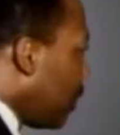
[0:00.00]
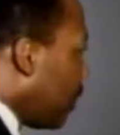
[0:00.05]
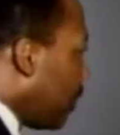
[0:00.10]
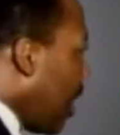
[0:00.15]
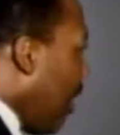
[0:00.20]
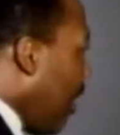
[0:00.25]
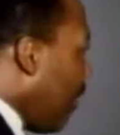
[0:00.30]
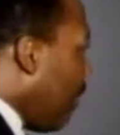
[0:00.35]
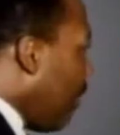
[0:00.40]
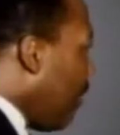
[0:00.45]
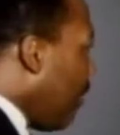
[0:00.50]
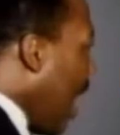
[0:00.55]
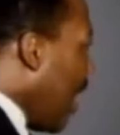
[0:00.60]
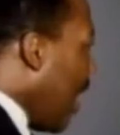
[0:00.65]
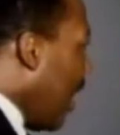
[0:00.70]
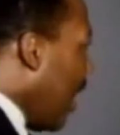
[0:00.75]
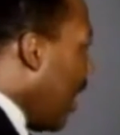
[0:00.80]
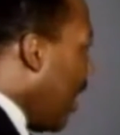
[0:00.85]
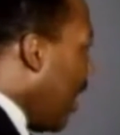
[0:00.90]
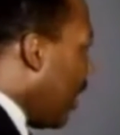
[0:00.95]

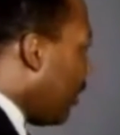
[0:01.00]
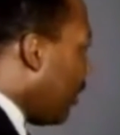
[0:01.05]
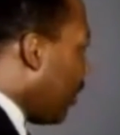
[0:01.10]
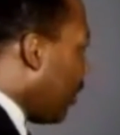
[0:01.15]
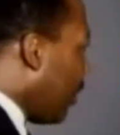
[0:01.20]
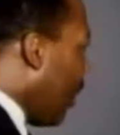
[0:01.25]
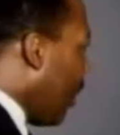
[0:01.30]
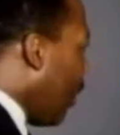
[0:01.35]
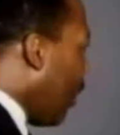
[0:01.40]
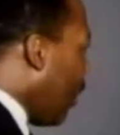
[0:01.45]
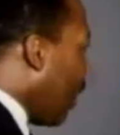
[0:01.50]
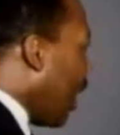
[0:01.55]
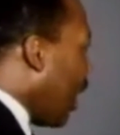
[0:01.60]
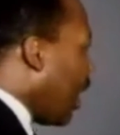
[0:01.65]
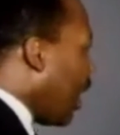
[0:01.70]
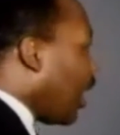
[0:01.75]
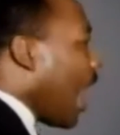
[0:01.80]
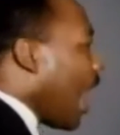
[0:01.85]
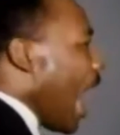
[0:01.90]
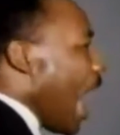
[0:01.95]
Somebody
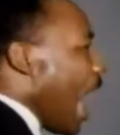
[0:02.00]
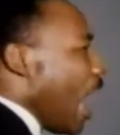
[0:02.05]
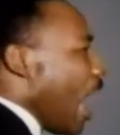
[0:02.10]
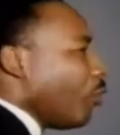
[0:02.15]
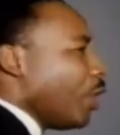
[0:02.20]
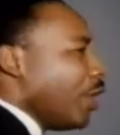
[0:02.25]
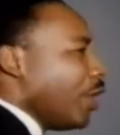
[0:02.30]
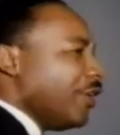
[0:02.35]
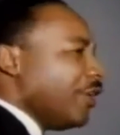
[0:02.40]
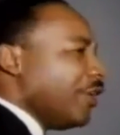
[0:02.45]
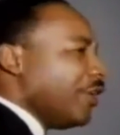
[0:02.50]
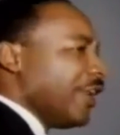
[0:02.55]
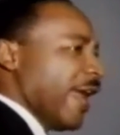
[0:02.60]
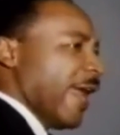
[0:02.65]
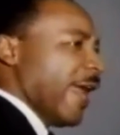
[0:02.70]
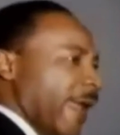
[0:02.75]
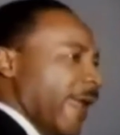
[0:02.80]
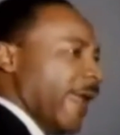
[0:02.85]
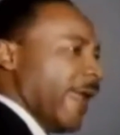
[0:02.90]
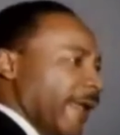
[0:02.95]
told a lie
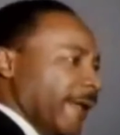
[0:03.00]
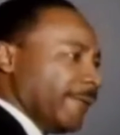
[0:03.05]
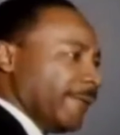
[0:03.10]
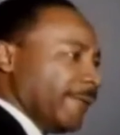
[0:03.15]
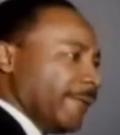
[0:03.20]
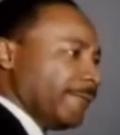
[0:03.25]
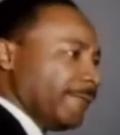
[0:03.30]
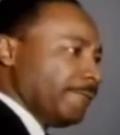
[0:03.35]
one day.